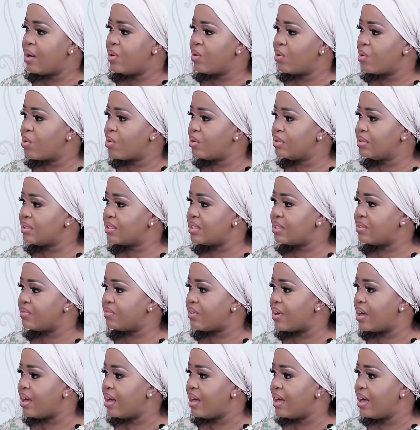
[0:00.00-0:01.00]
go
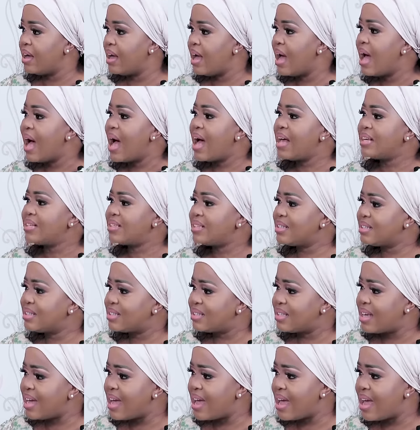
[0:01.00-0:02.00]
conceive
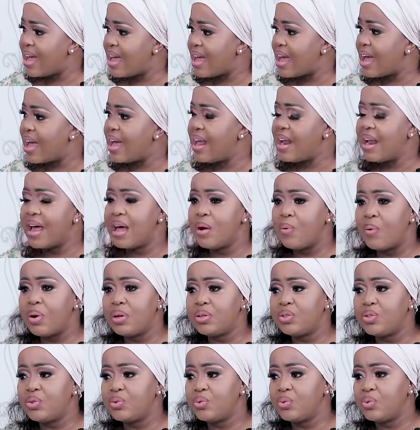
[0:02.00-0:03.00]
assist her. And I
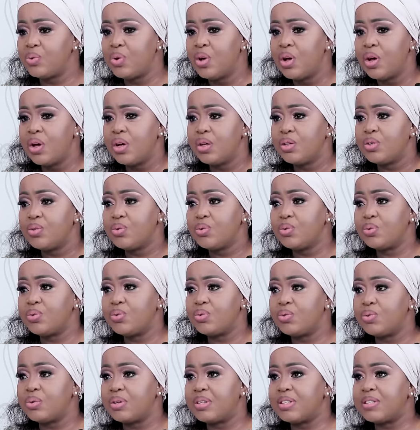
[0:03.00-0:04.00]
want to
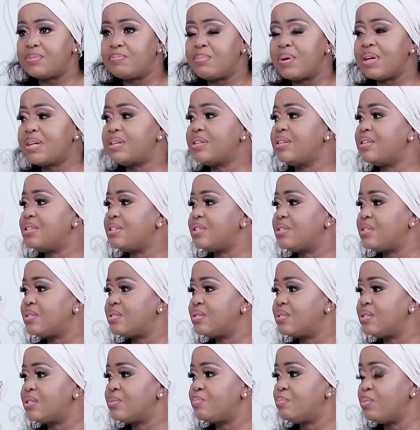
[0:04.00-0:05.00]
respect
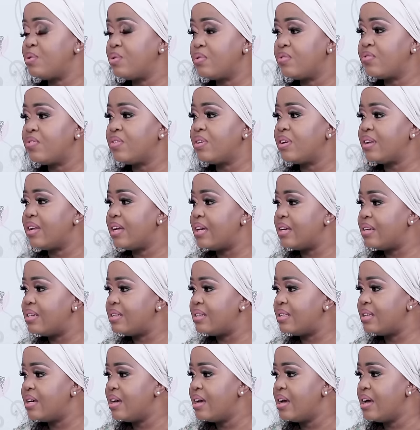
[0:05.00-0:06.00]
this beautiful
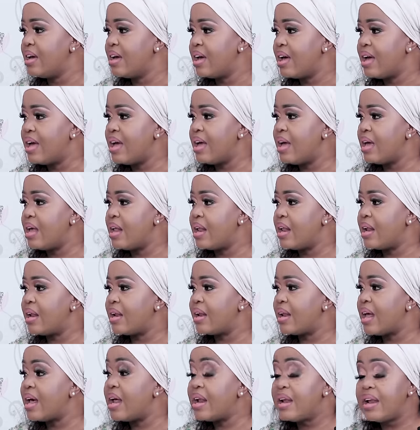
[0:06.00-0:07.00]
lady.
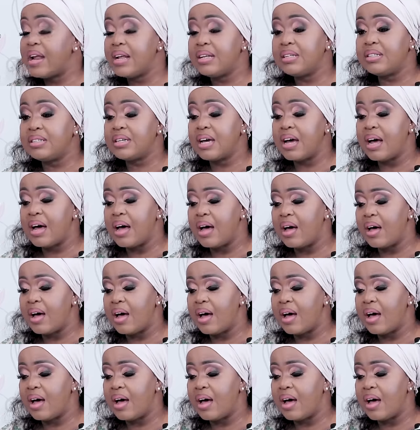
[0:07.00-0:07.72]
Nanja